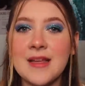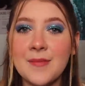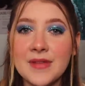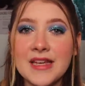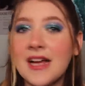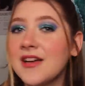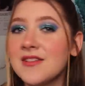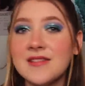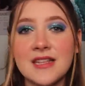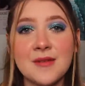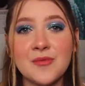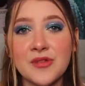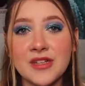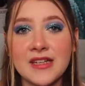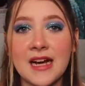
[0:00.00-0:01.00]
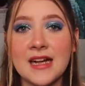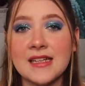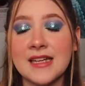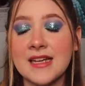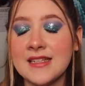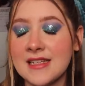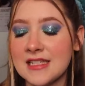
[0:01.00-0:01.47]
Something else that I'm really
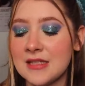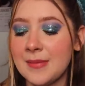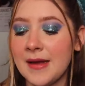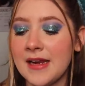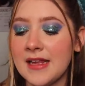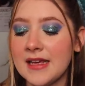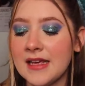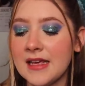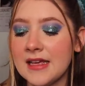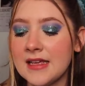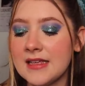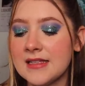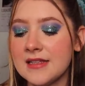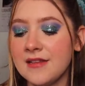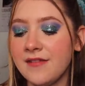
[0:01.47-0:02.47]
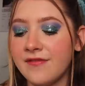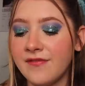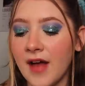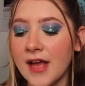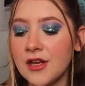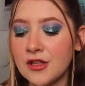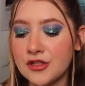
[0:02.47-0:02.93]
highly anticipating is the
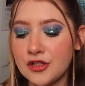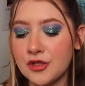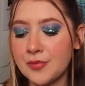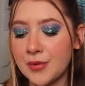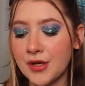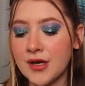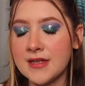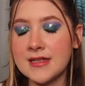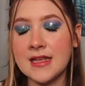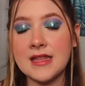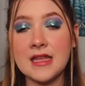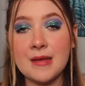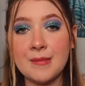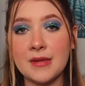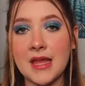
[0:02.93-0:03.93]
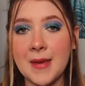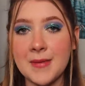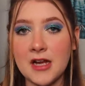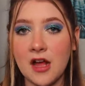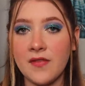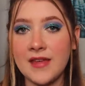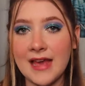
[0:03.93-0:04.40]
final two books in the Blame
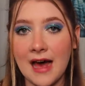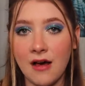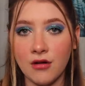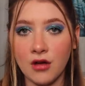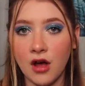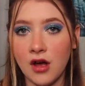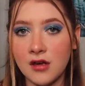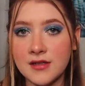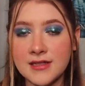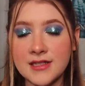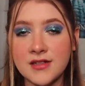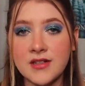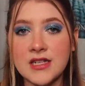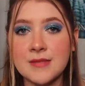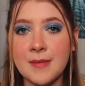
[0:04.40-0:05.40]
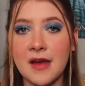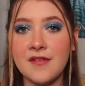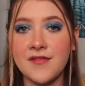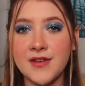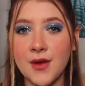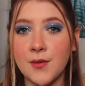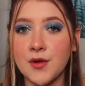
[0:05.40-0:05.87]
It on the Alcohol series by
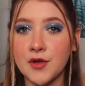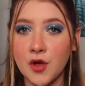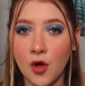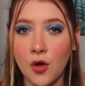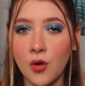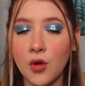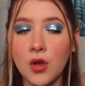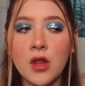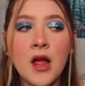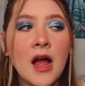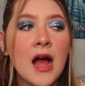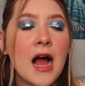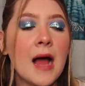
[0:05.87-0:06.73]
Fiona Cole.